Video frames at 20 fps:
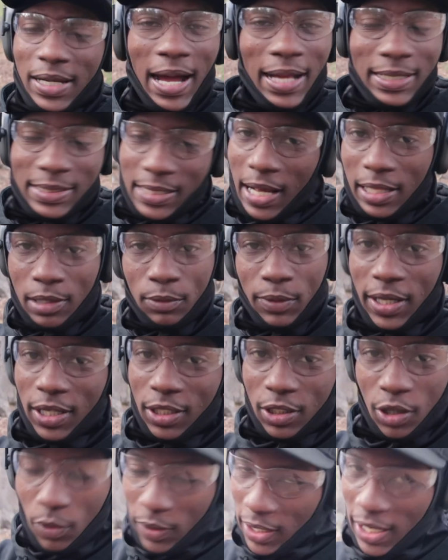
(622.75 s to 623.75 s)
not
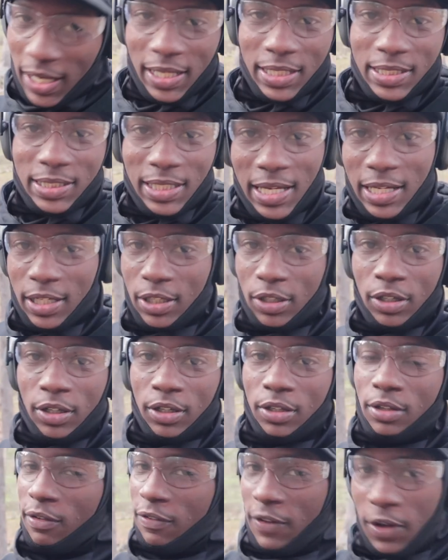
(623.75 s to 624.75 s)
tolerating no Canik slander.
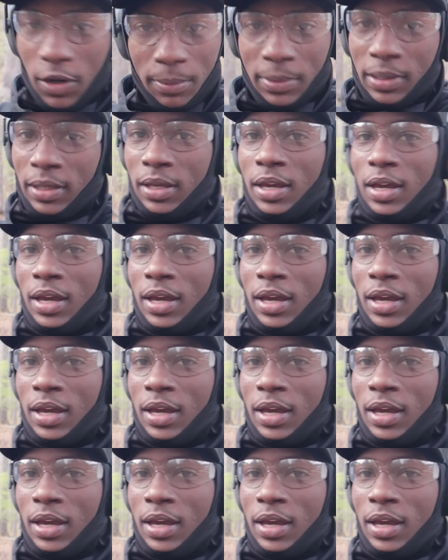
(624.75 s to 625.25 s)
You feel me?